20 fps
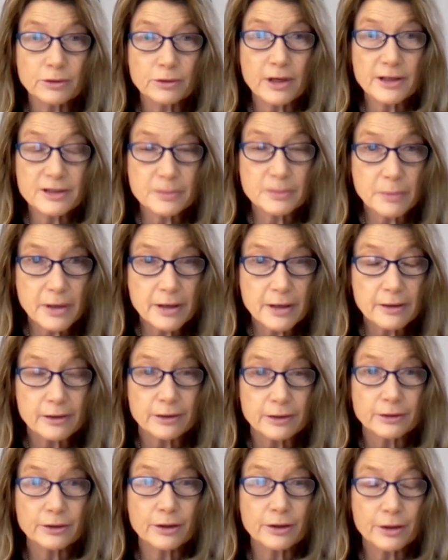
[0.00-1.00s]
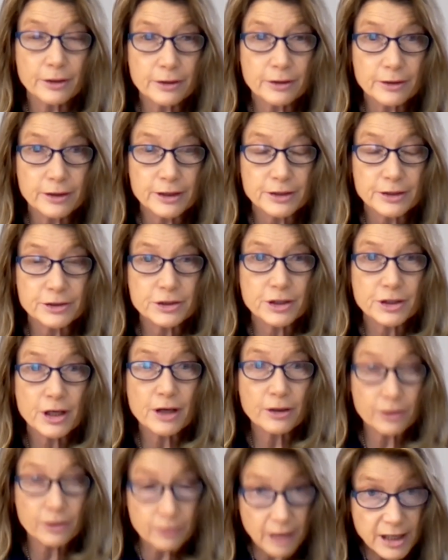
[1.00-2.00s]
transparent,
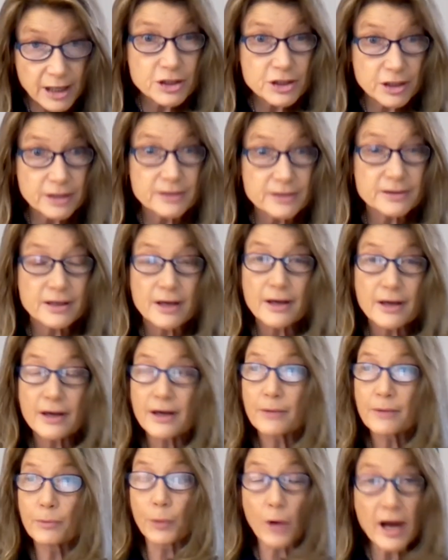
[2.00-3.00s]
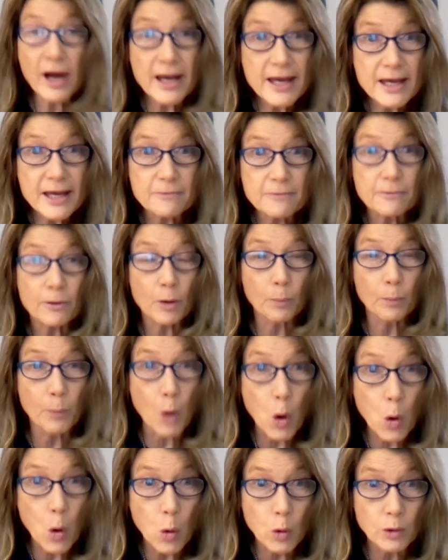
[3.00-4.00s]
courageous, brave,
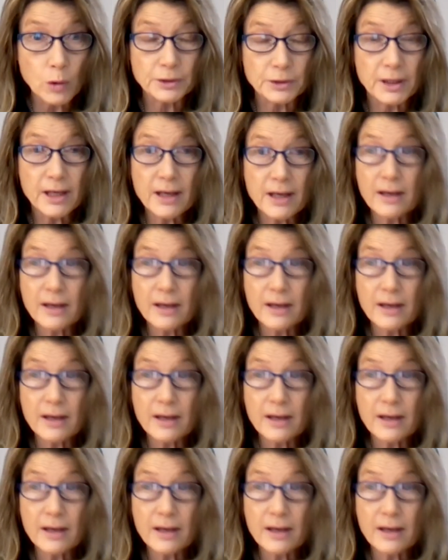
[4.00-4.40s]
bold,